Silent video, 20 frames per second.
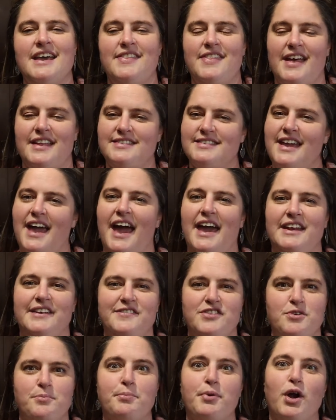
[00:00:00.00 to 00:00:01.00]
that's kind
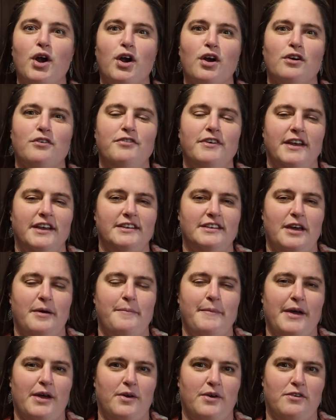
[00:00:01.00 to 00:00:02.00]
of the perfect
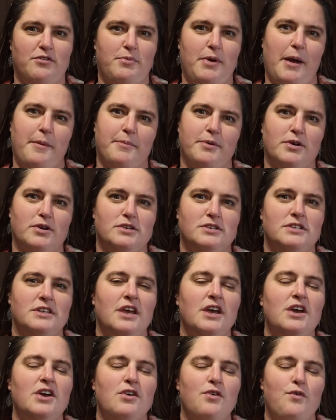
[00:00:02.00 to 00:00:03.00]
amount of peppers
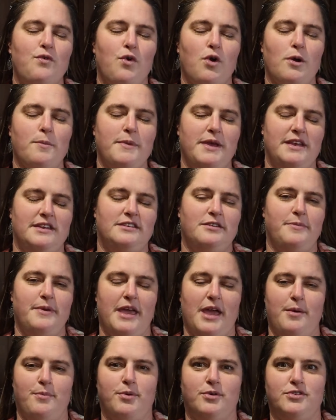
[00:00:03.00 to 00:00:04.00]
for me to
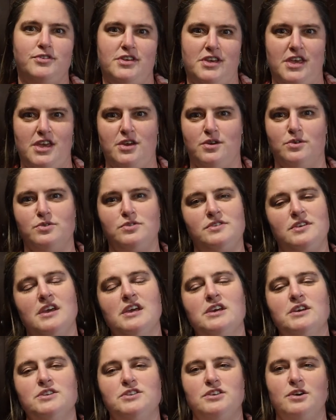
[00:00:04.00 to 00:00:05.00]
be able to use.
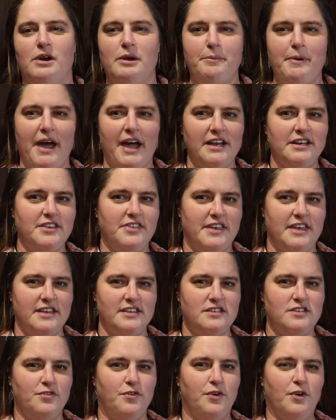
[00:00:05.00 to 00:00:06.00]
So I packed
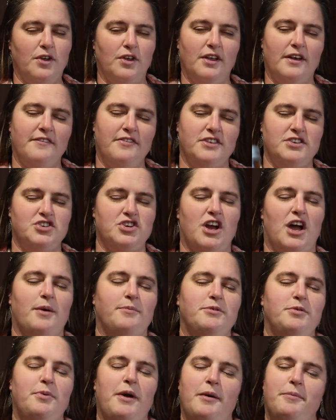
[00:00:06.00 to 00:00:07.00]
these full of the
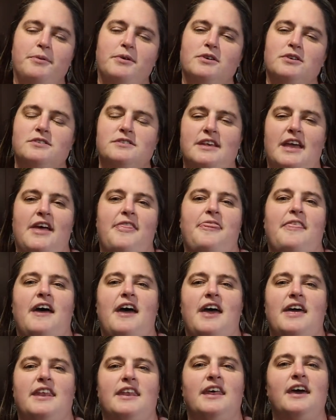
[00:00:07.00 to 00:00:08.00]
chopped peppers and
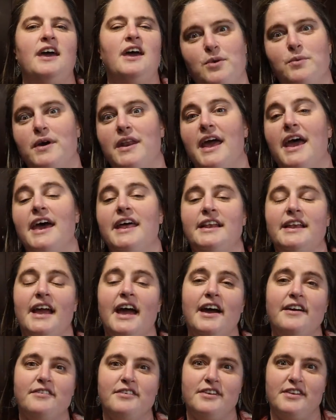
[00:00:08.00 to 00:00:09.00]
went ahead and
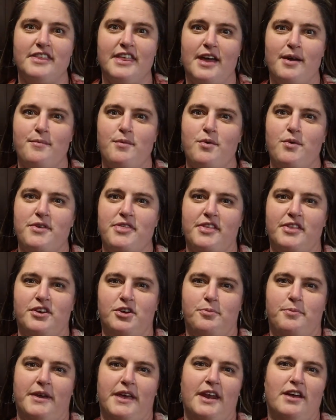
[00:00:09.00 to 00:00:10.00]
covered them with a little
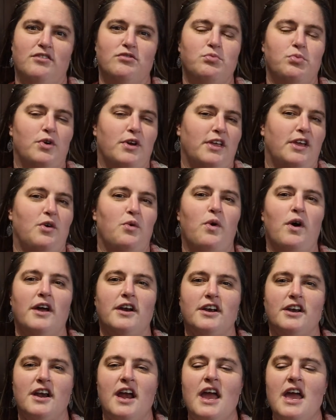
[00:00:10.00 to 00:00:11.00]
bit of boiling
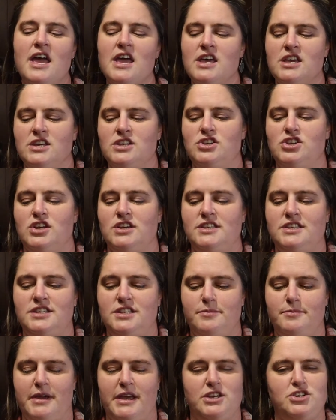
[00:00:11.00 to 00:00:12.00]
water just
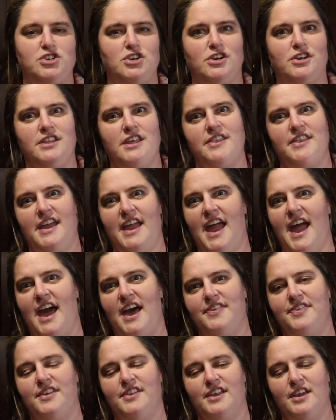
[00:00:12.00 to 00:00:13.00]
to make sure that they
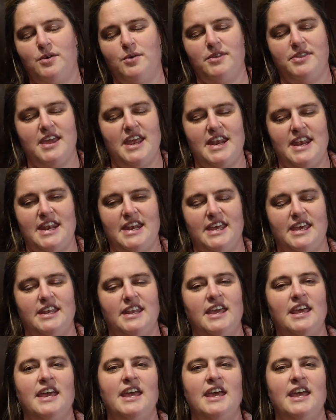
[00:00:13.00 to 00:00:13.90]
had the liquid they needed